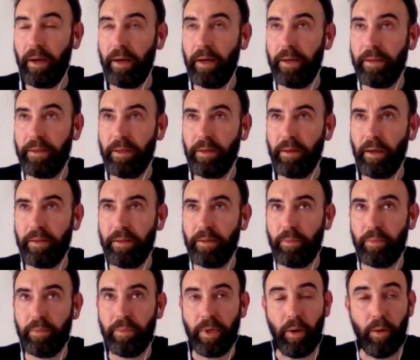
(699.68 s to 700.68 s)
I think
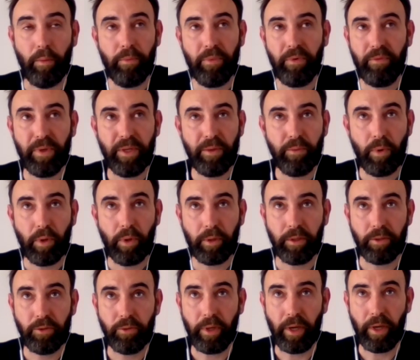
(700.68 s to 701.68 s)
we've been
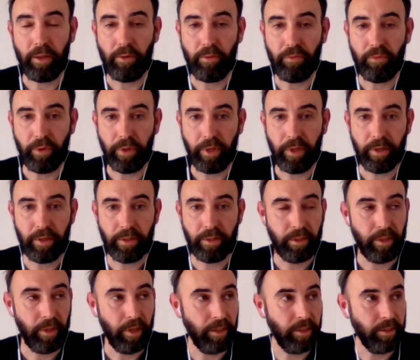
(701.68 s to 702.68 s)
working together for
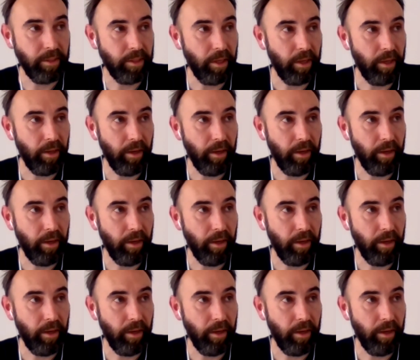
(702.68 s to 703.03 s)
years, and